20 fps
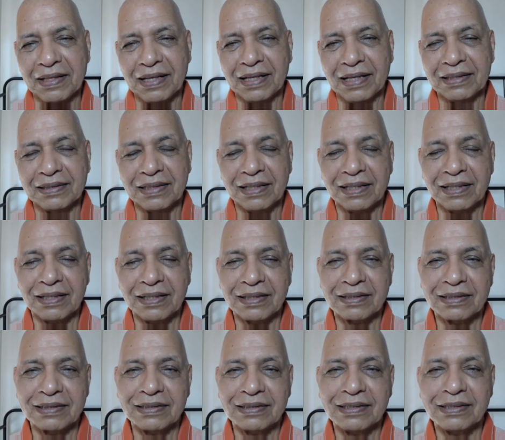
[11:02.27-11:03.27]
And there
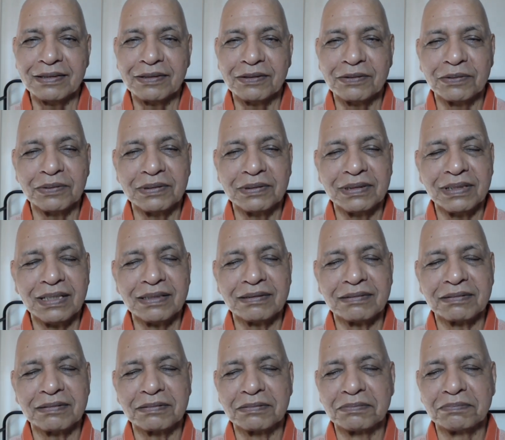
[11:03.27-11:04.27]
are others who
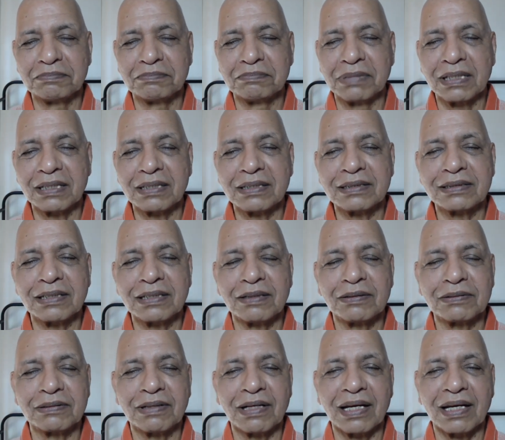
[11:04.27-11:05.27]
just burst
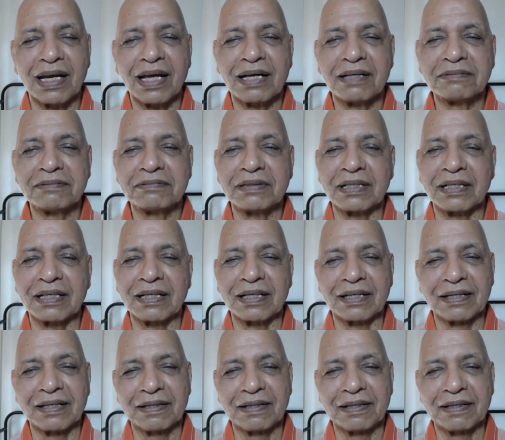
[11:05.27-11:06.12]
out laughing.